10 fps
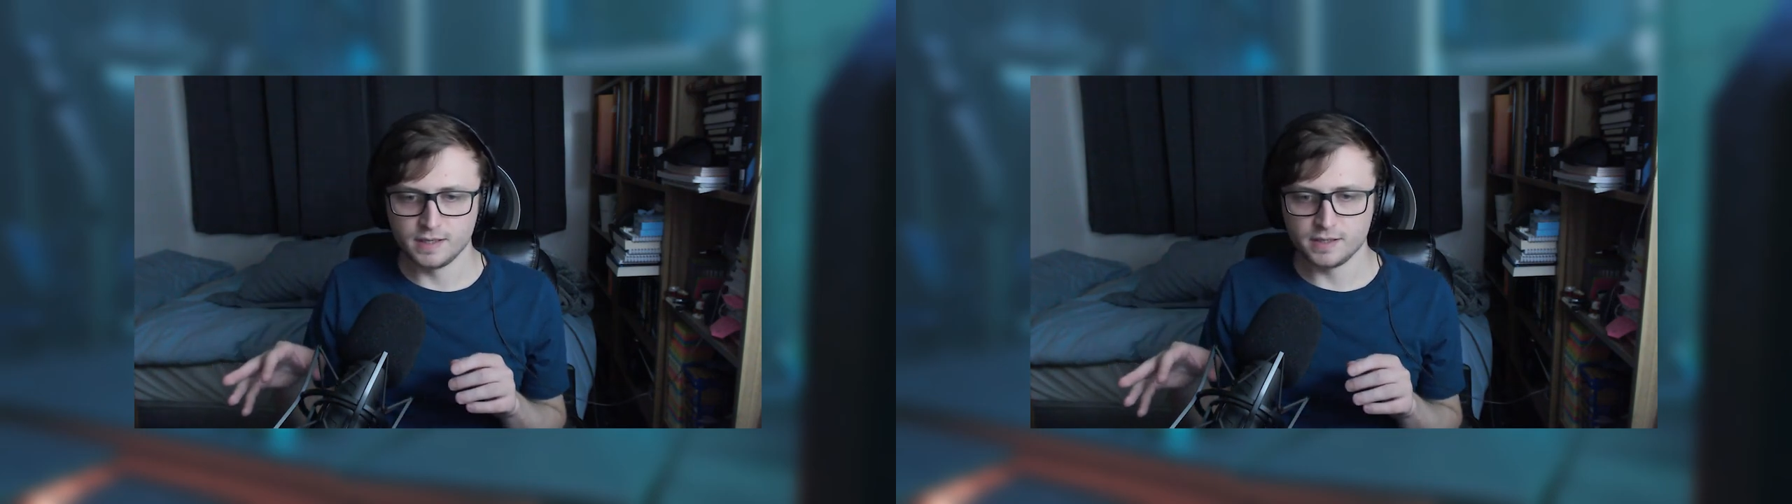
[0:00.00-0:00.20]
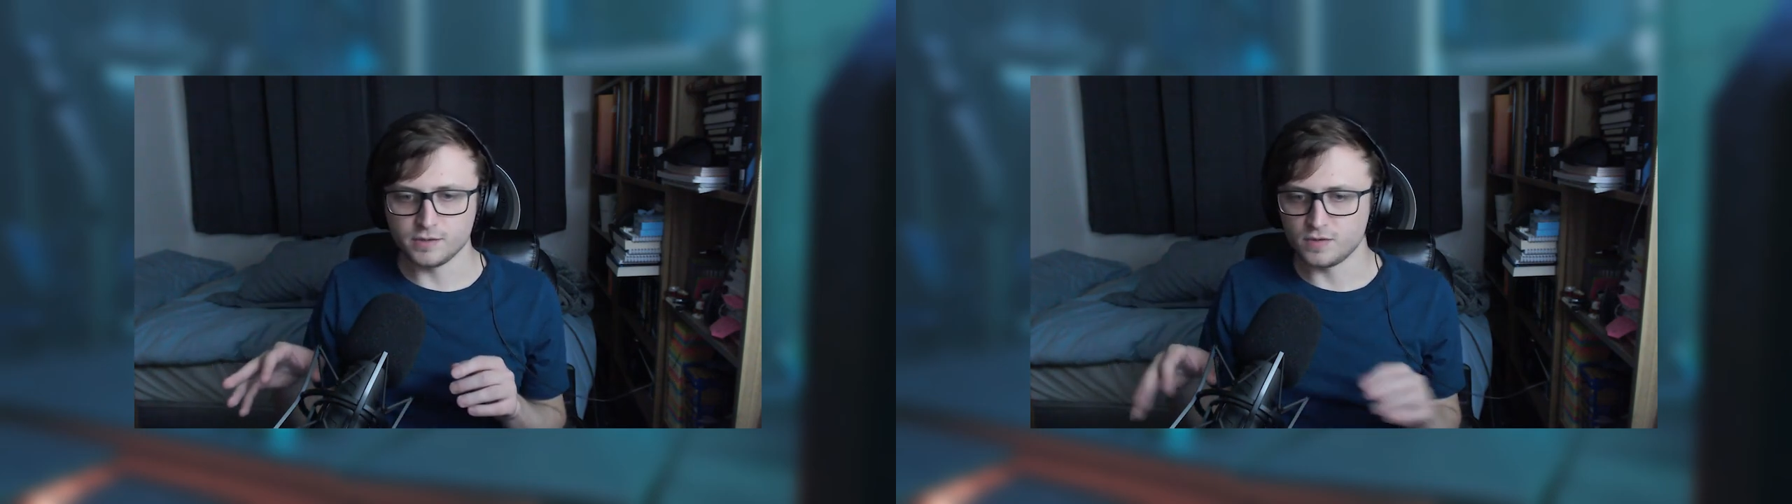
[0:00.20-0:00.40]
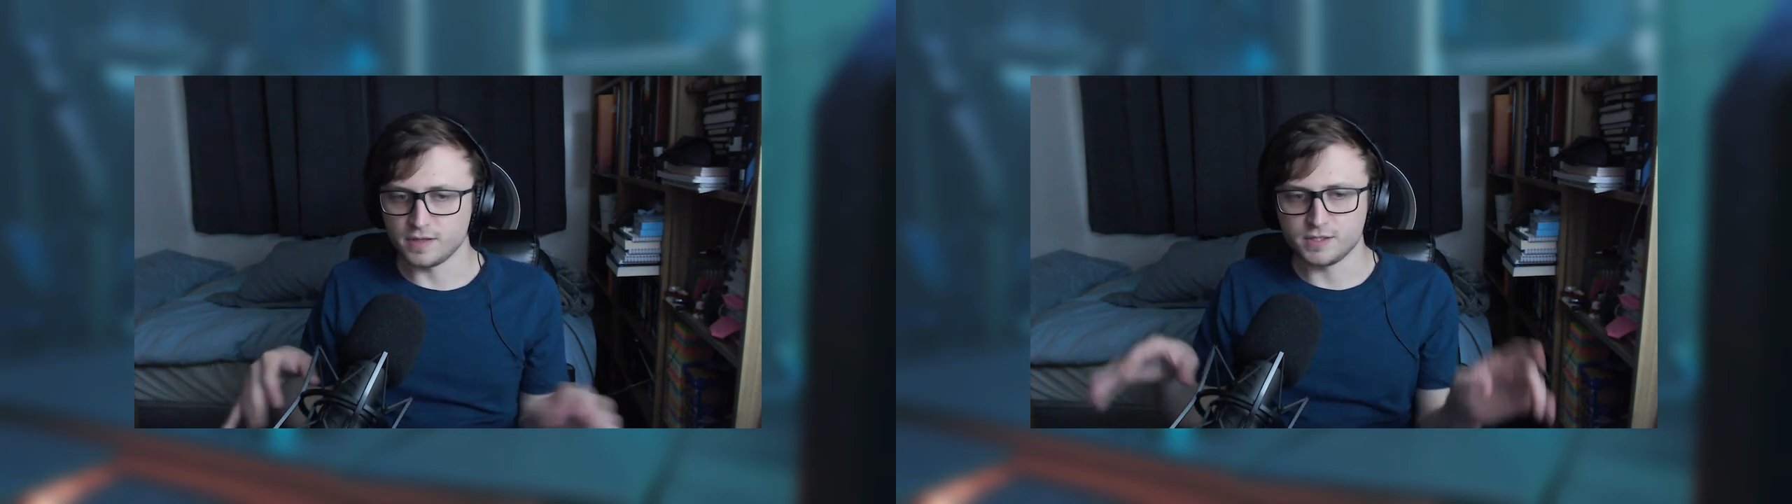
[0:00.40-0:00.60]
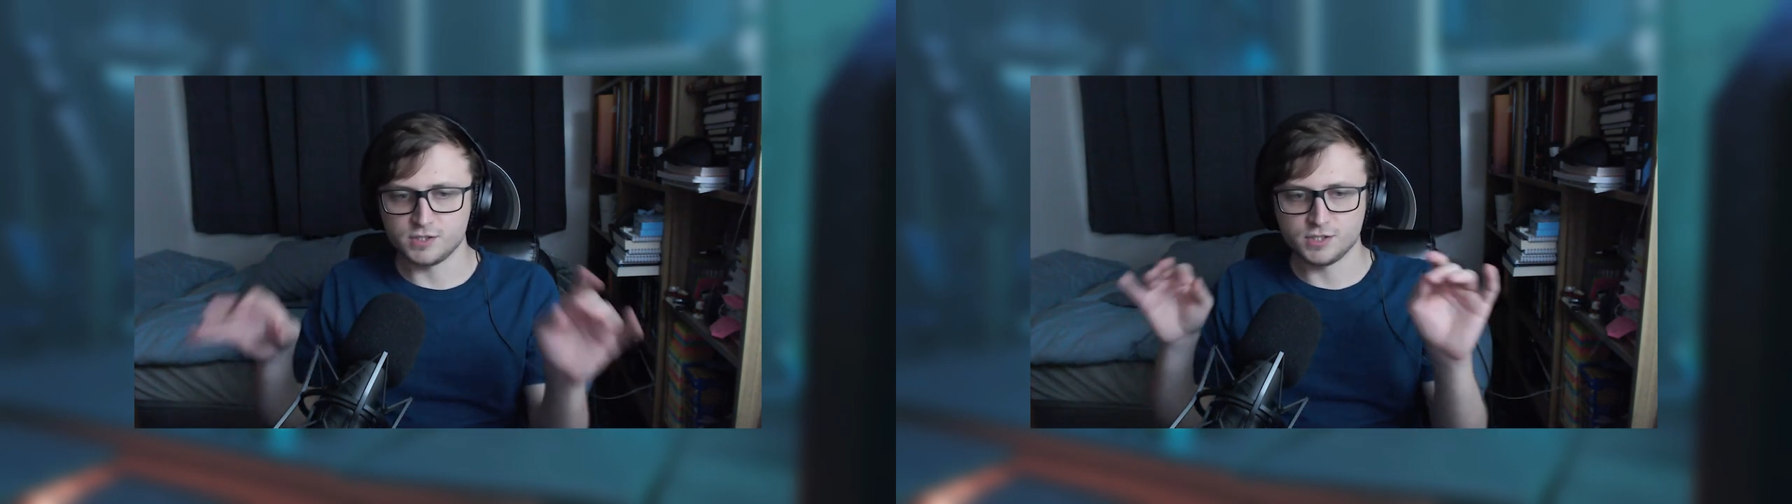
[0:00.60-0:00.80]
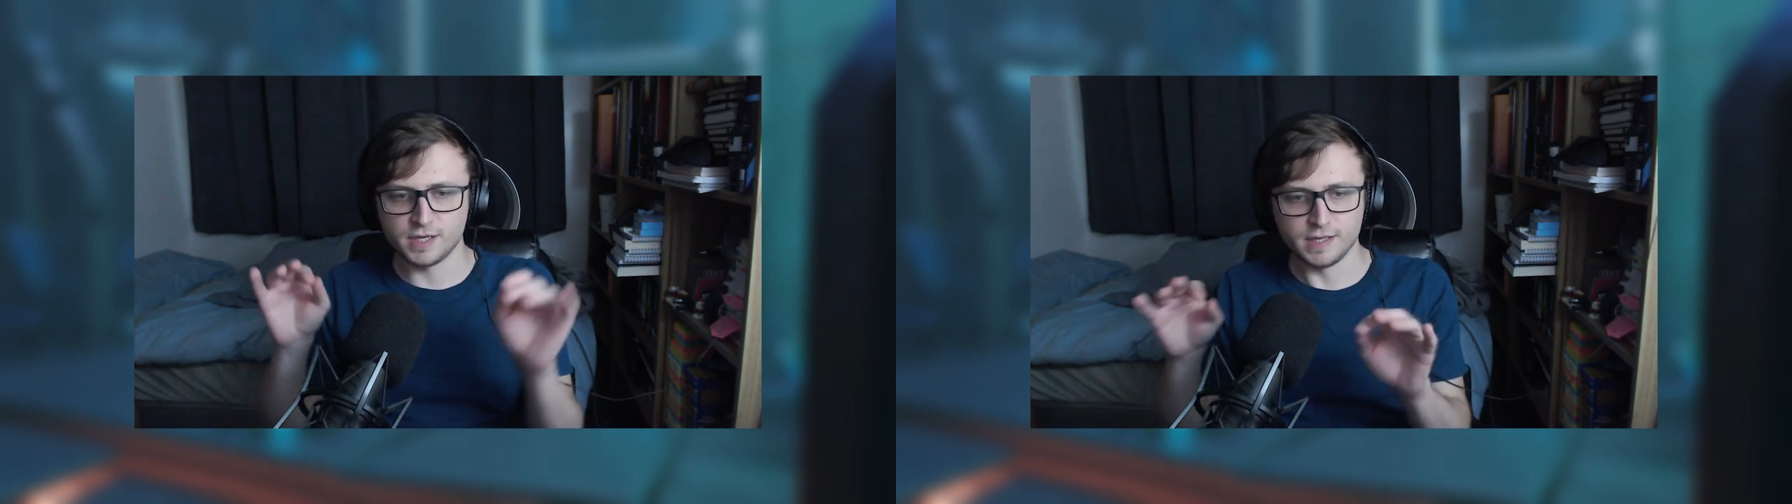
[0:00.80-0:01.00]
you know, like
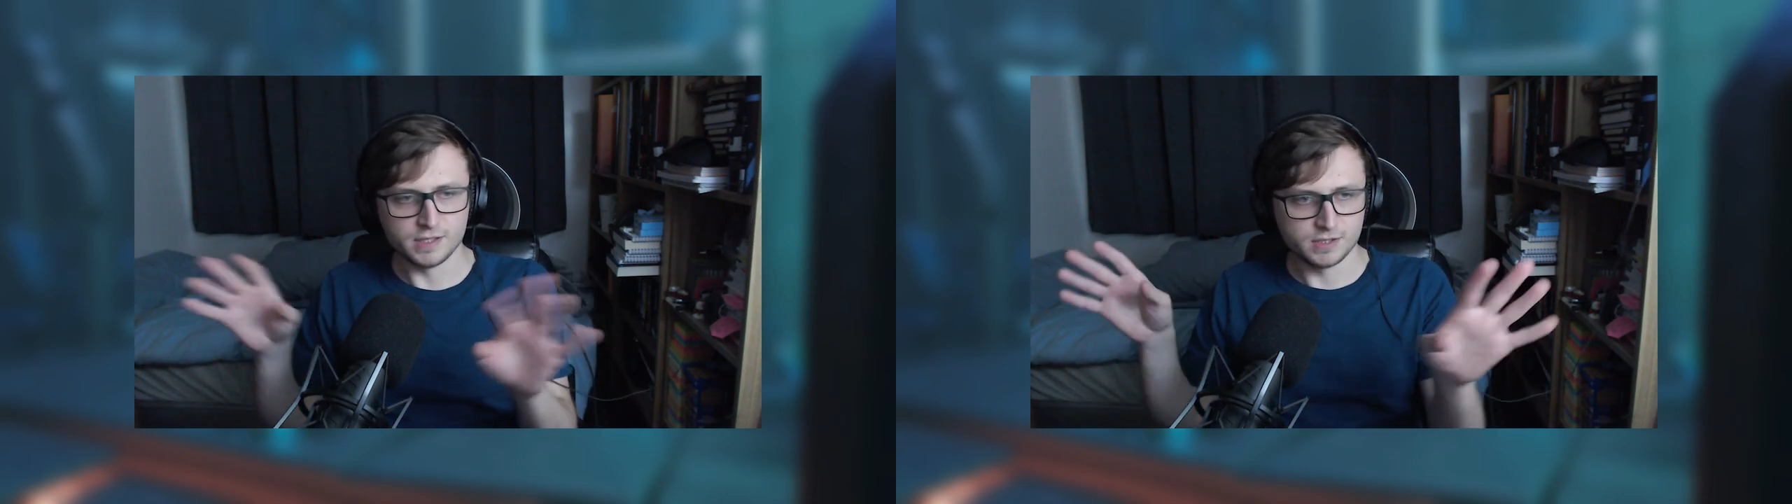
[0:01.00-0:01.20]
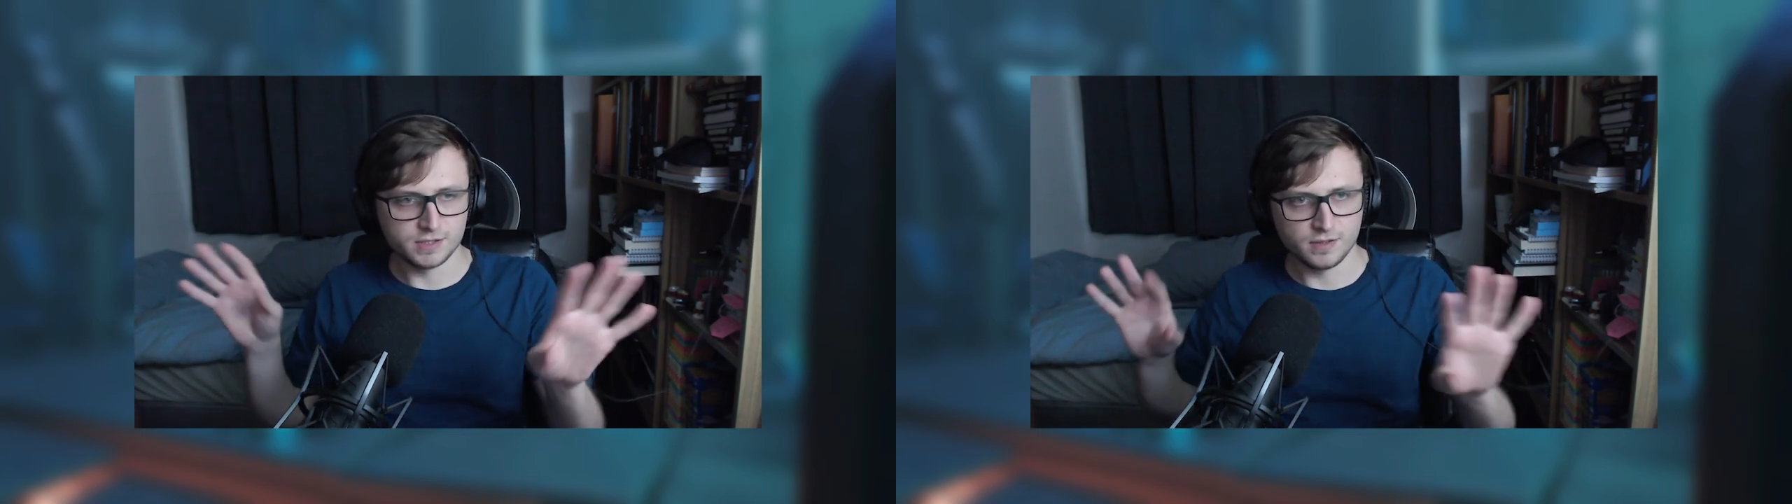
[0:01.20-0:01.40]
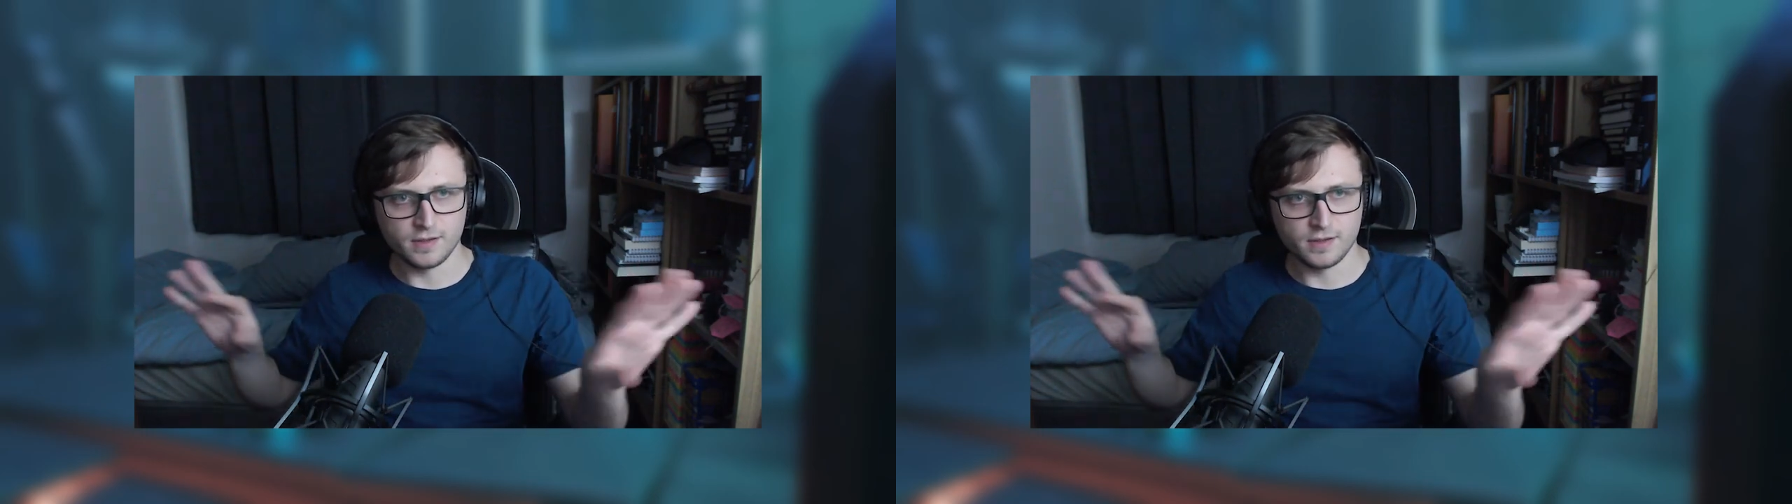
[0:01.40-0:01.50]
change